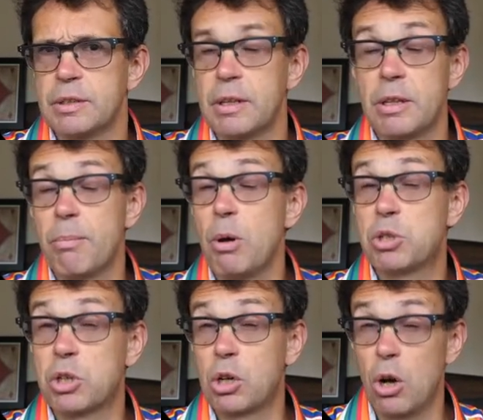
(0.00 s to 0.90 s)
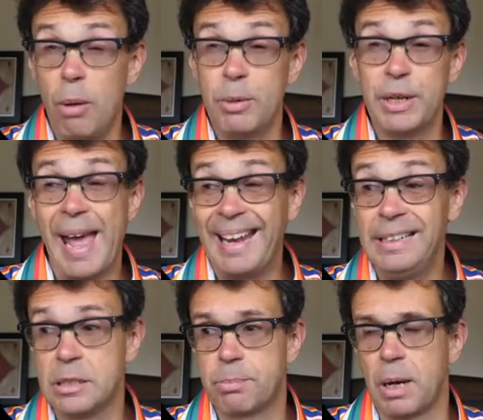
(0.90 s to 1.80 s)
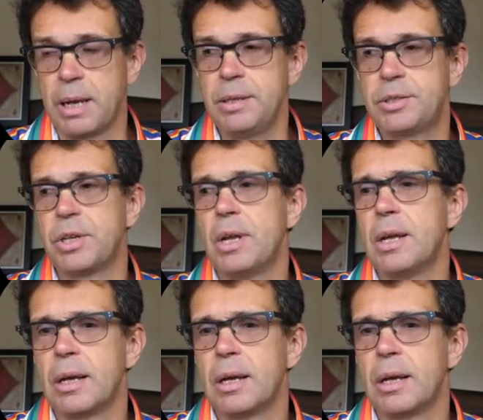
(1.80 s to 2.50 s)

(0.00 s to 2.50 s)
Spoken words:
And the most common end plays